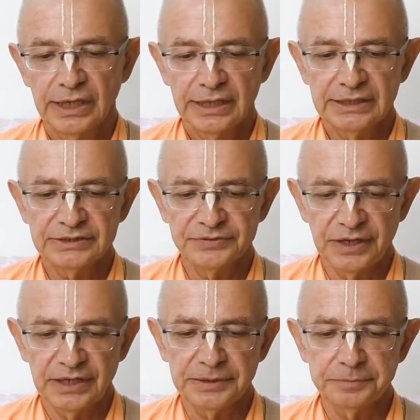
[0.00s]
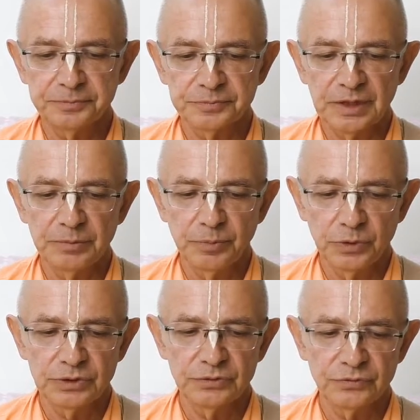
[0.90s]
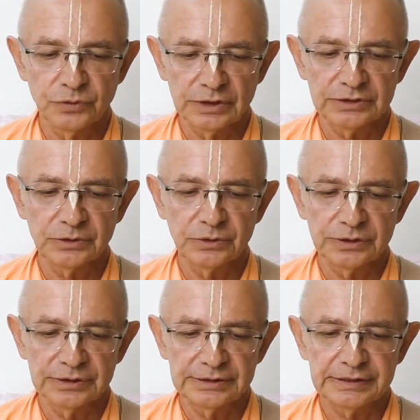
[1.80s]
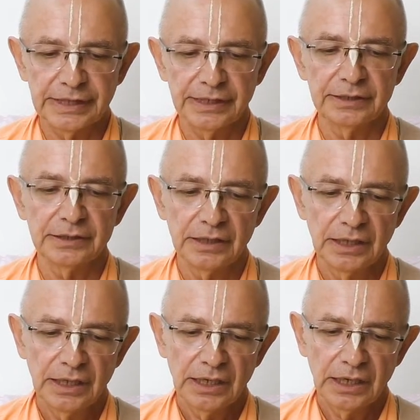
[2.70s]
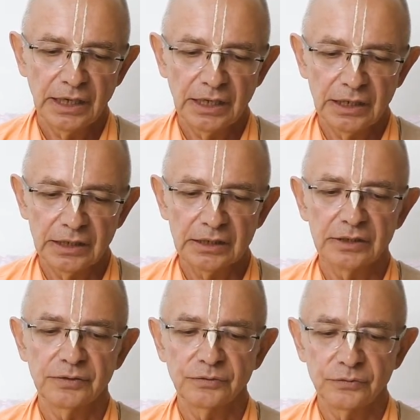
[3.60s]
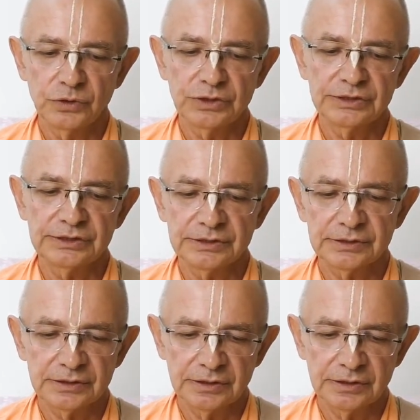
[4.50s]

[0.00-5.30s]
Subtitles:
it's very important for us to understand what is